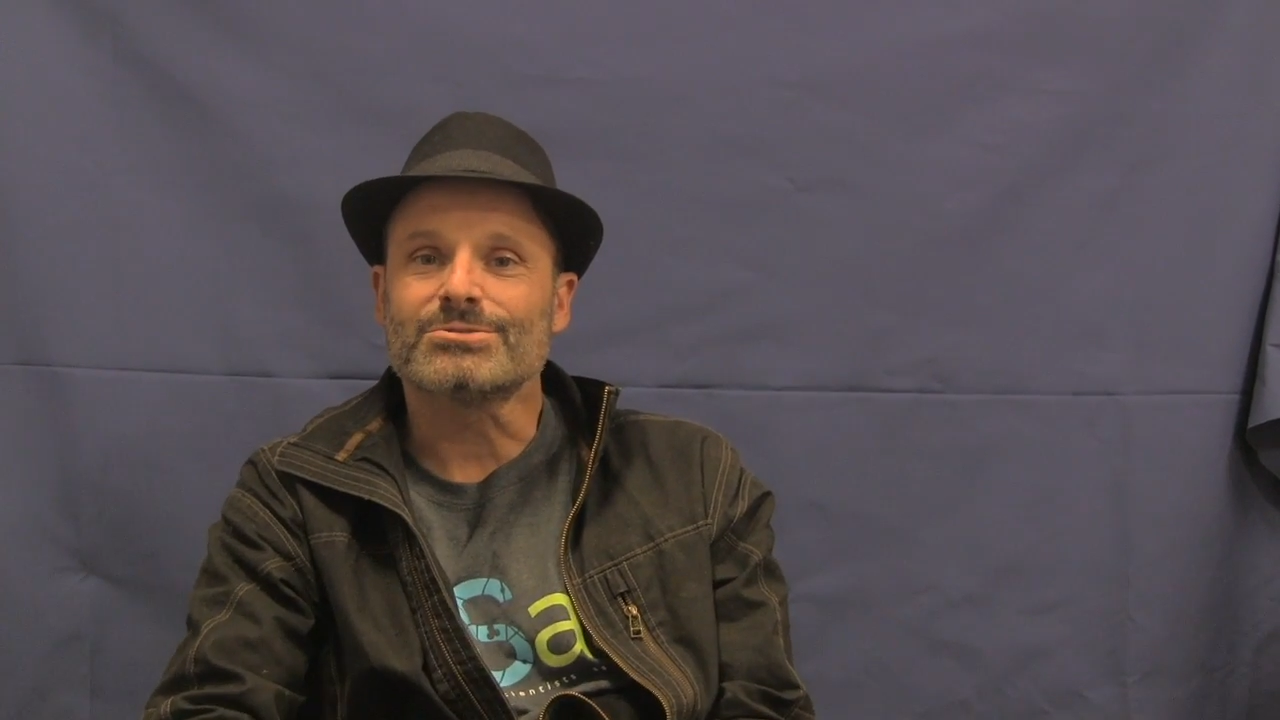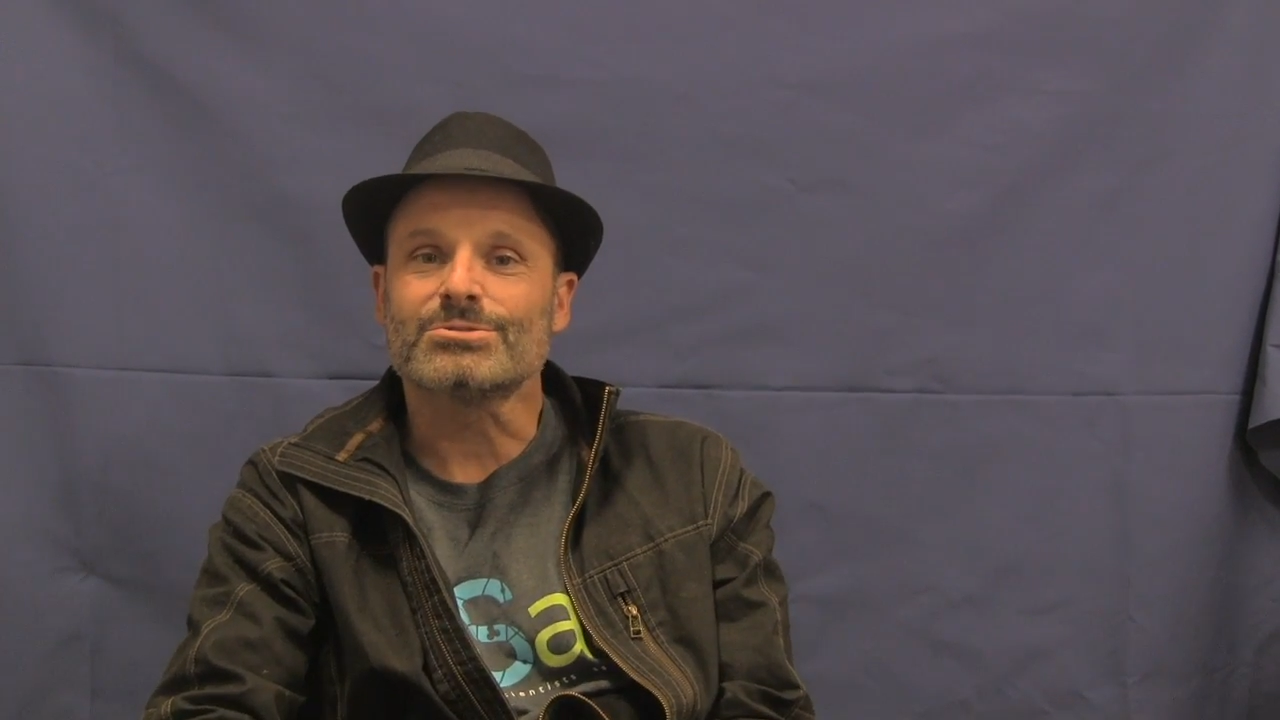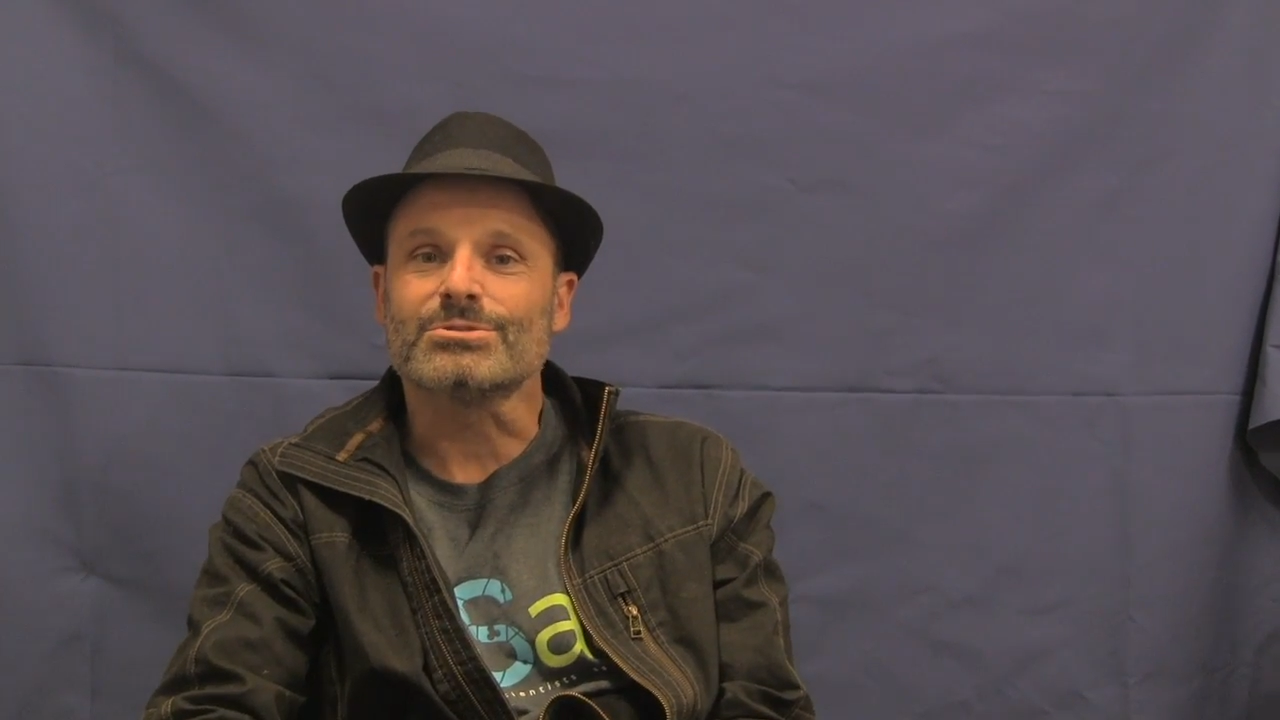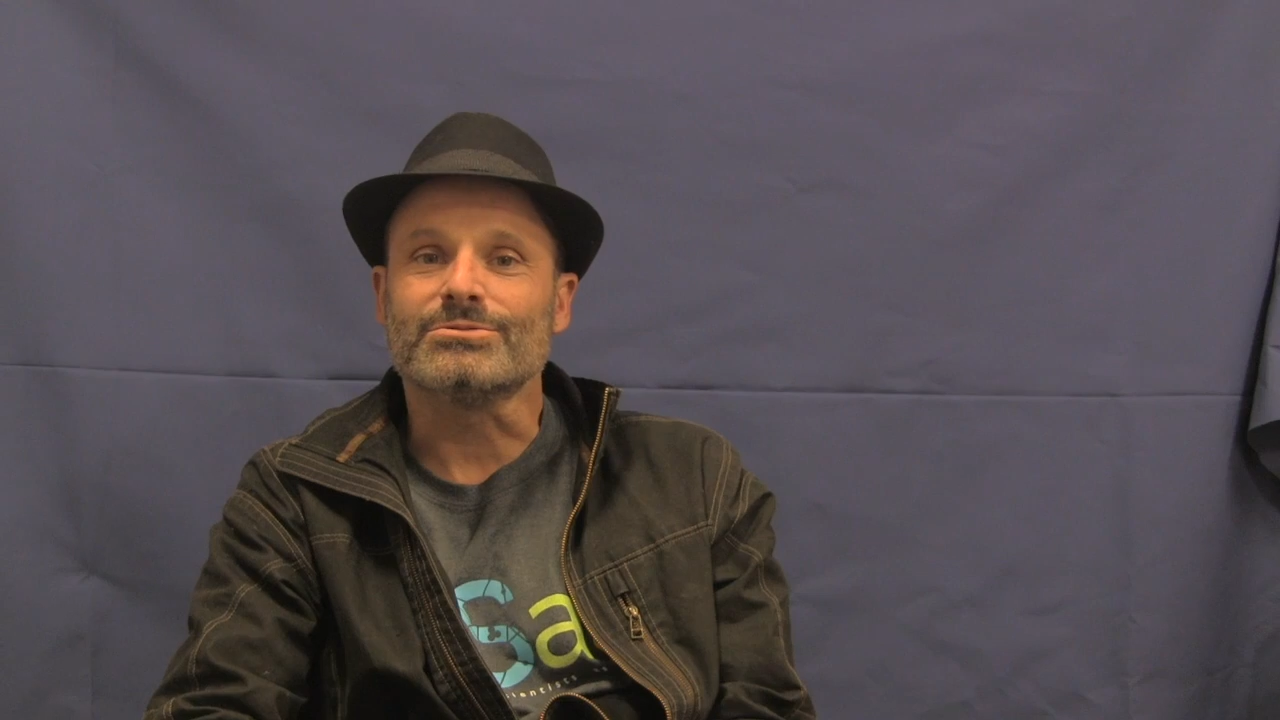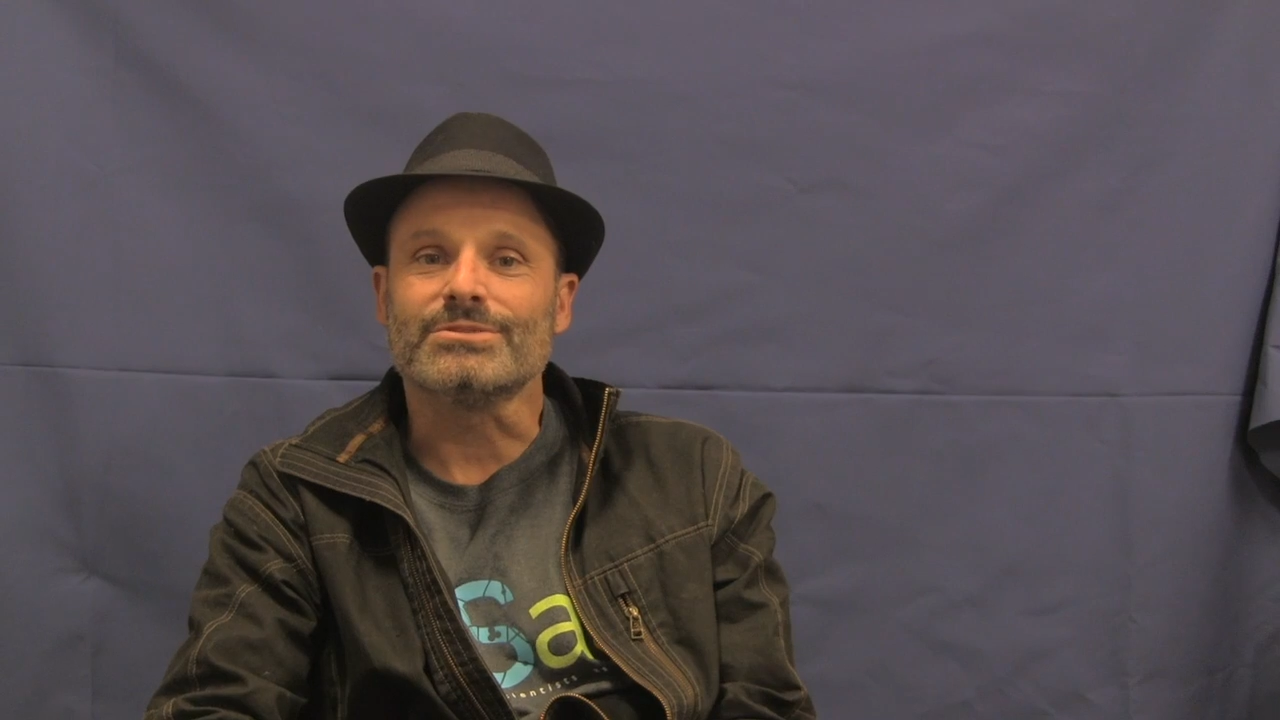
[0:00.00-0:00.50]

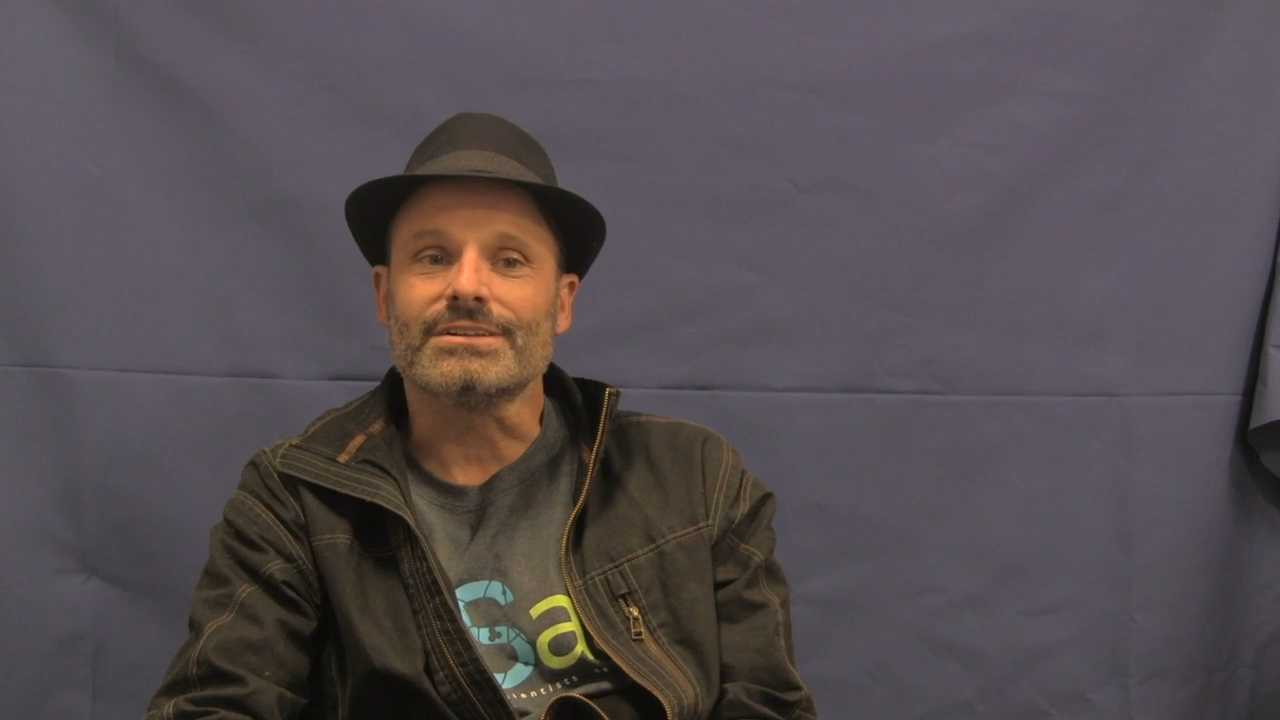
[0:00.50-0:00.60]
sort of